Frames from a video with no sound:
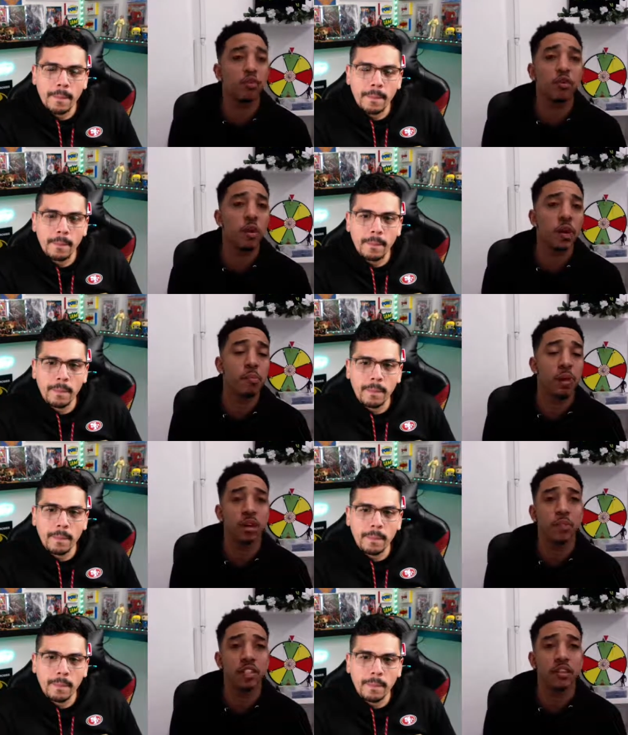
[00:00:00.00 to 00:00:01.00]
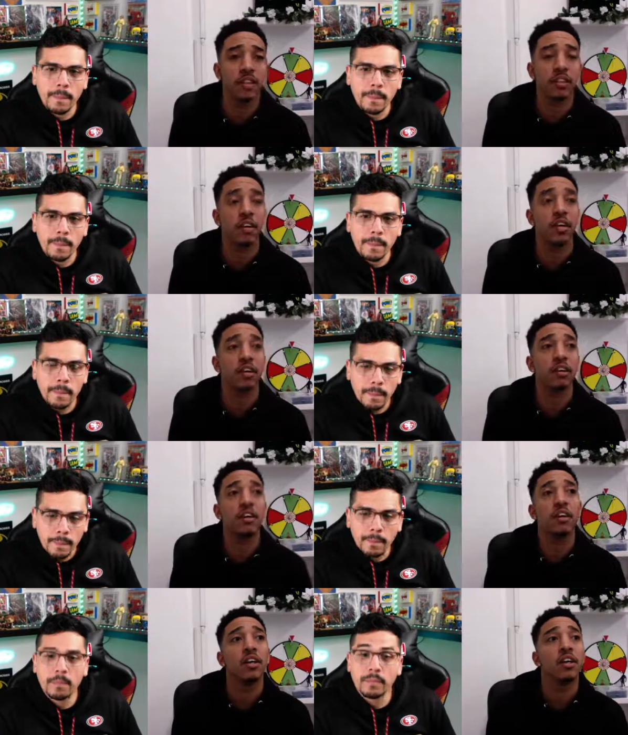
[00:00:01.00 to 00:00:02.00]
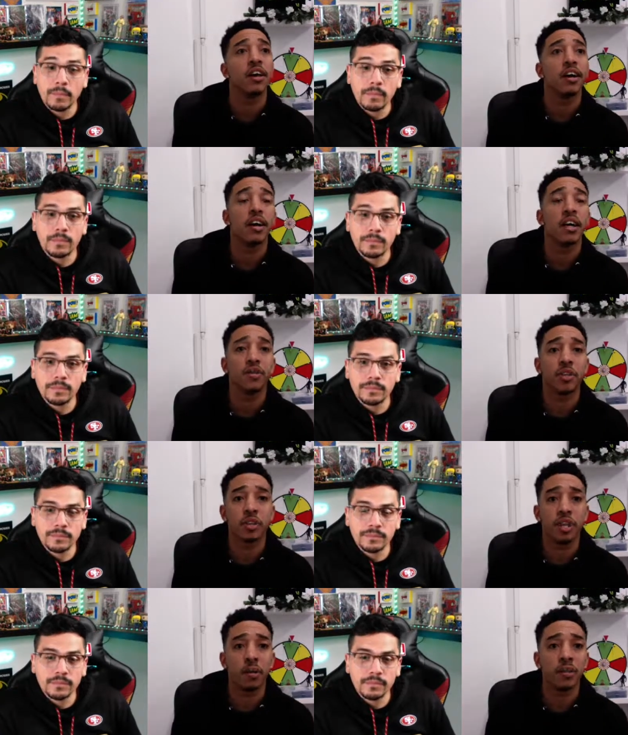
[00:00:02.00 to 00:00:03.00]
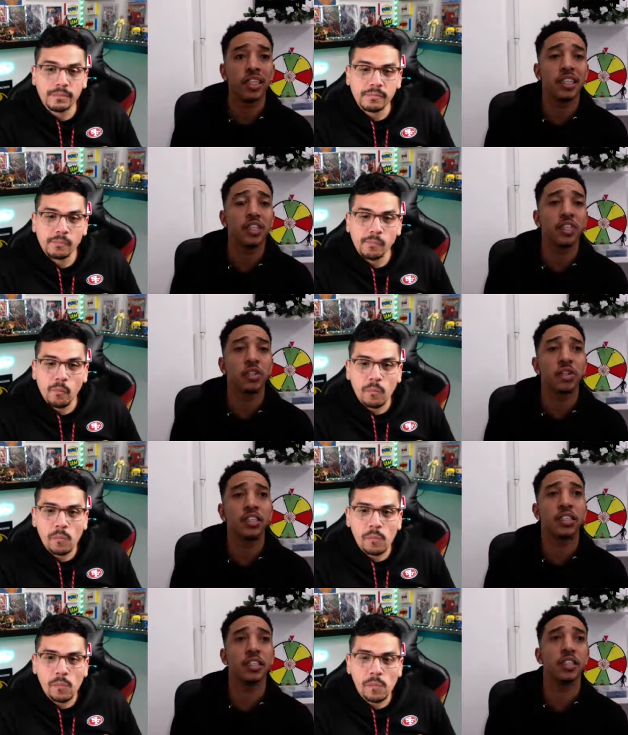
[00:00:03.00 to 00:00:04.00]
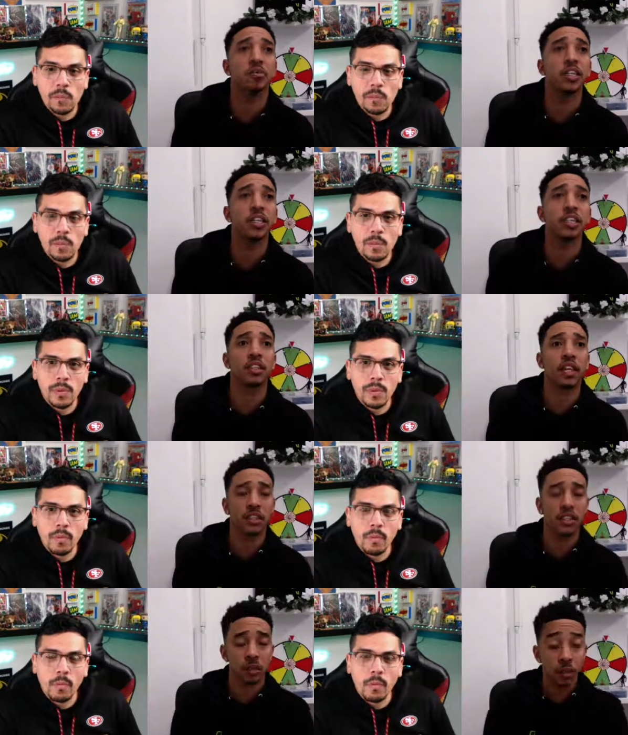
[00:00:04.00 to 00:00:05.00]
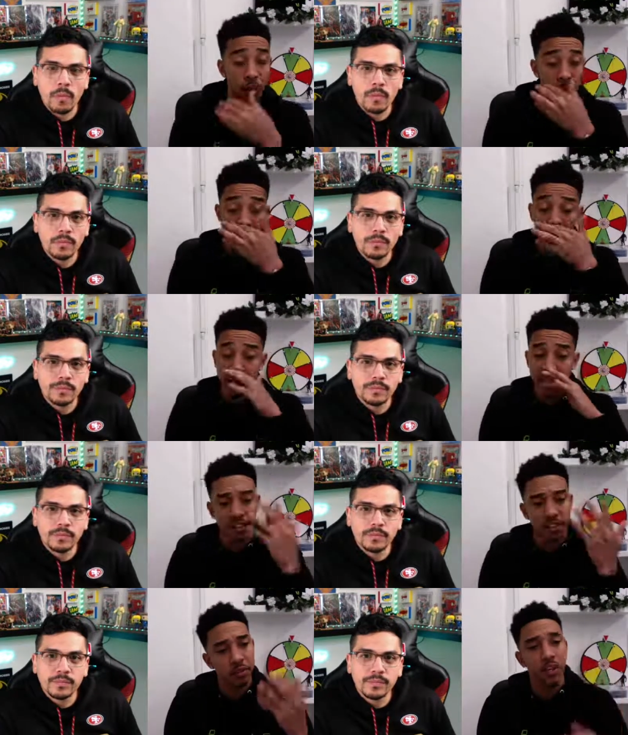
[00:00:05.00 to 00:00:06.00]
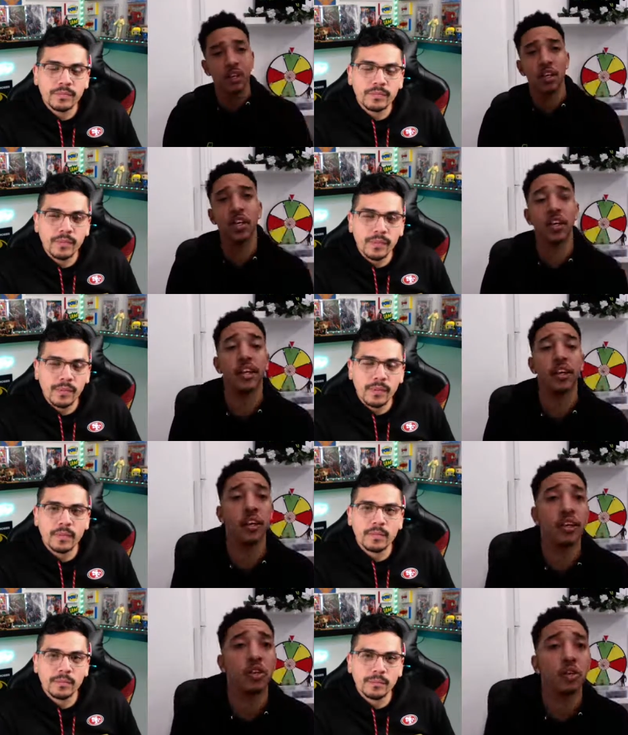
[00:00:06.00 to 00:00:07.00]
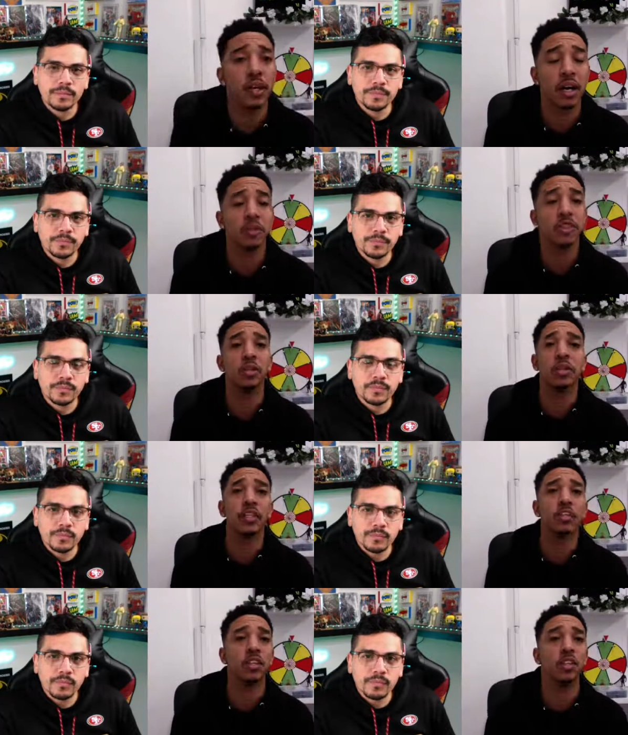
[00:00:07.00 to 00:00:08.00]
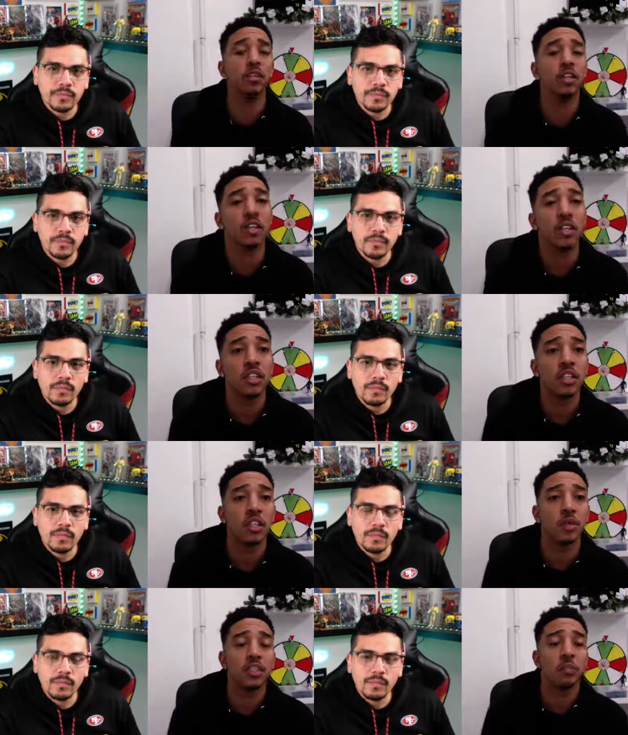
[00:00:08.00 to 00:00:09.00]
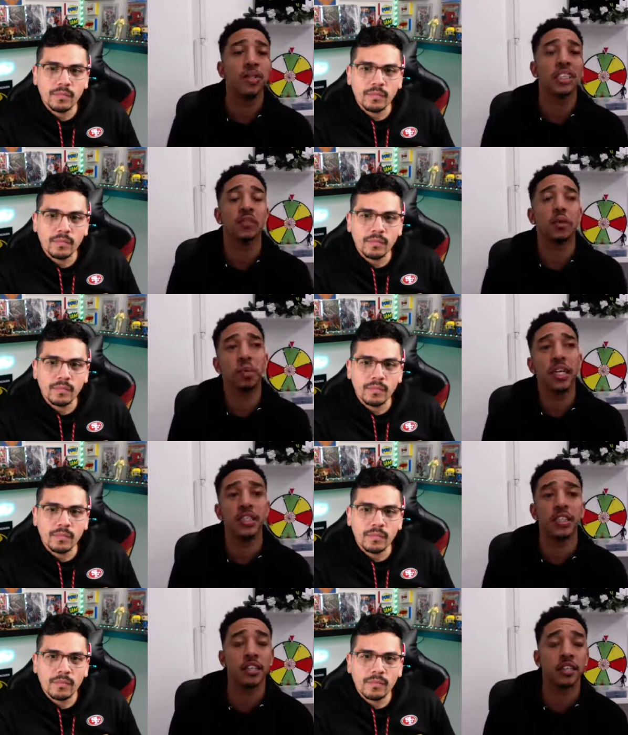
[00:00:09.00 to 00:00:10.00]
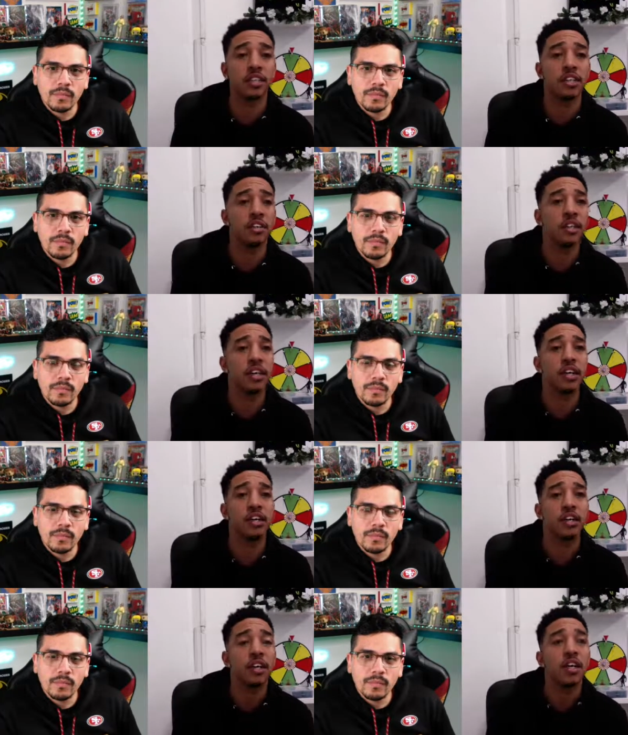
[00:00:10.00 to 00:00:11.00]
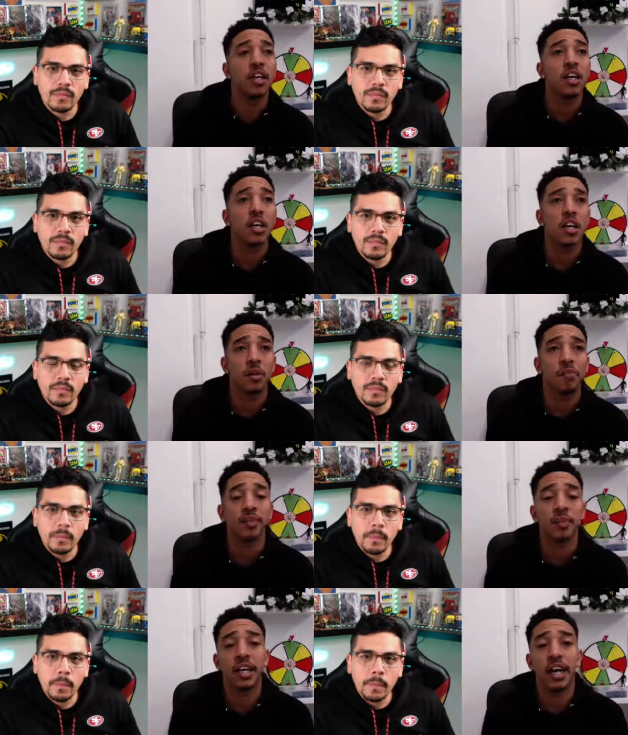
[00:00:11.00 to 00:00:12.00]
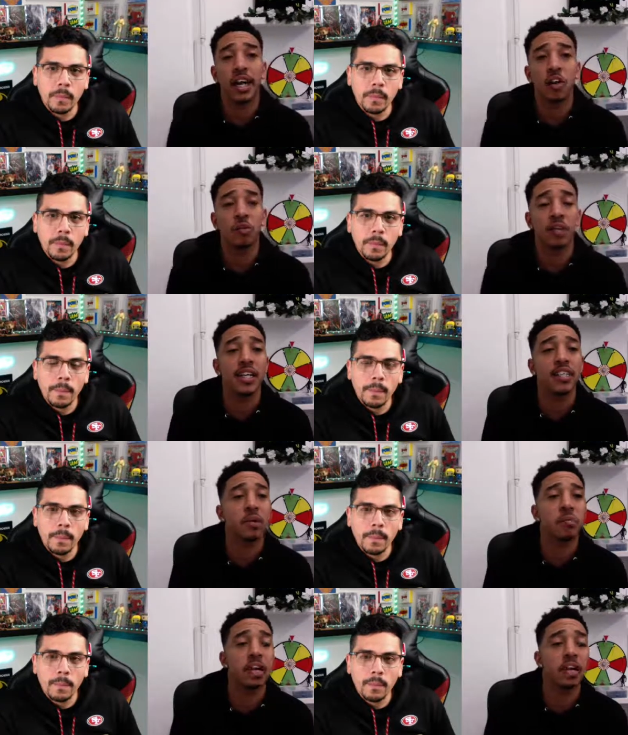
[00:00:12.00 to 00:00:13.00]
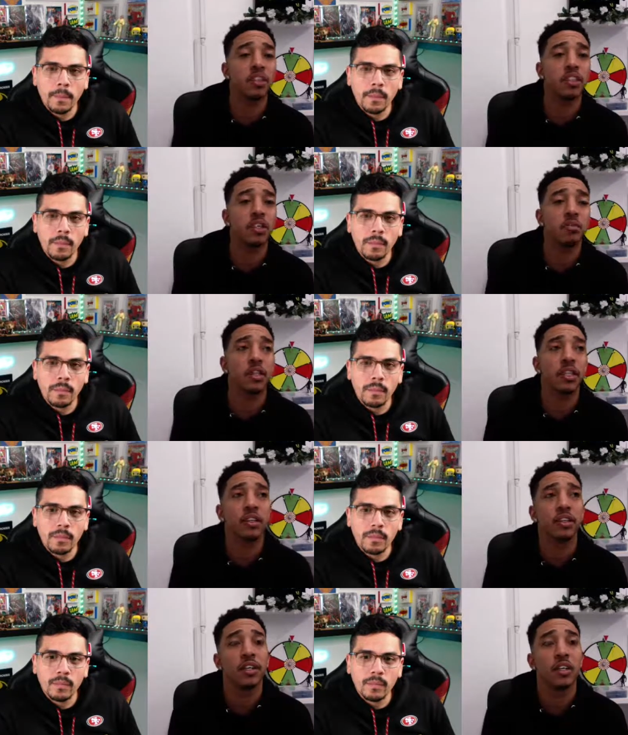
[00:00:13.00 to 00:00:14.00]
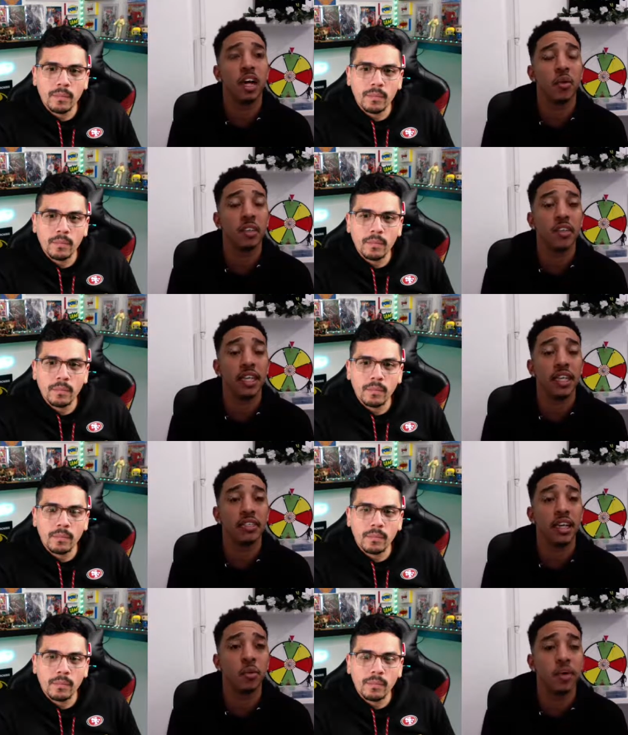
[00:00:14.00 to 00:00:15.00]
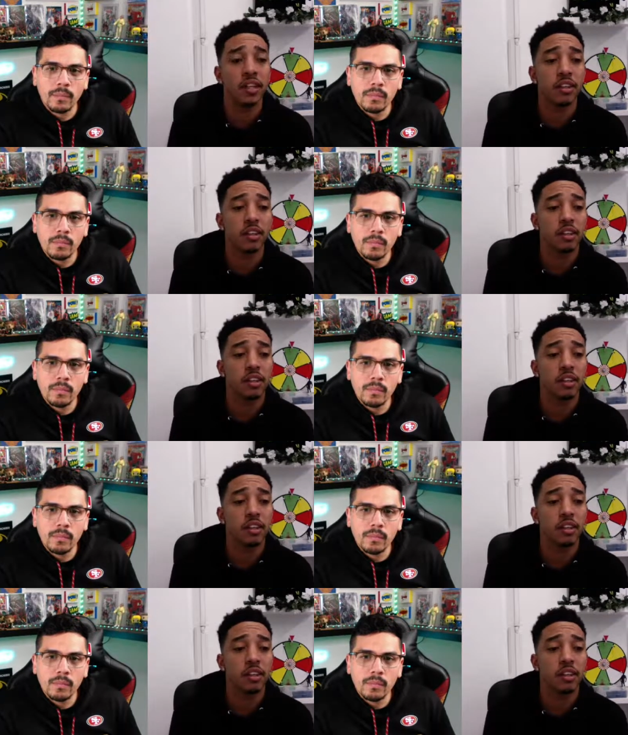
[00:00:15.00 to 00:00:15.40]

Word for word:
Speaker 1: before Impound was even a thing. Uh, so that was an easy transition because, like I said, we were already friends. Uh, he already knew what I was doing, so there wasn't much of a pitch necessary there. Um, the guy who plays impound is someone I went to Sac State with,